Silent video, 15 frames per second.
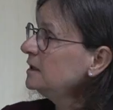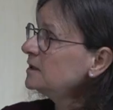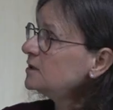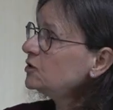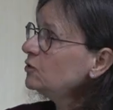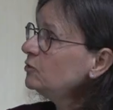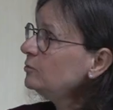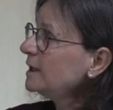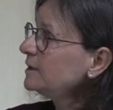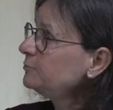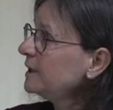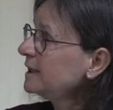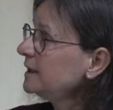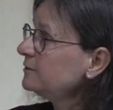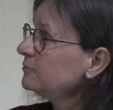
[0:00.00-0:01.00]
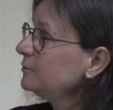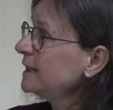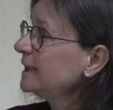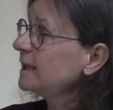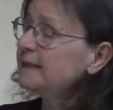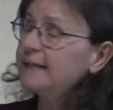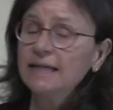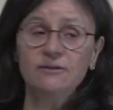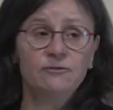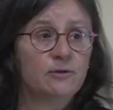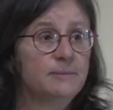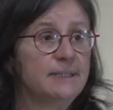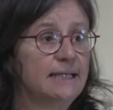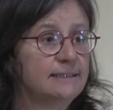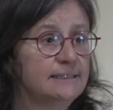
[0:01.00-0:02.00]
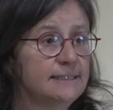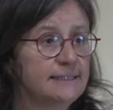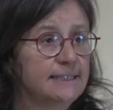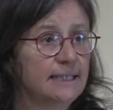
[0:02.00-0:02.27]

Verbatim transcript: So what we can get from that is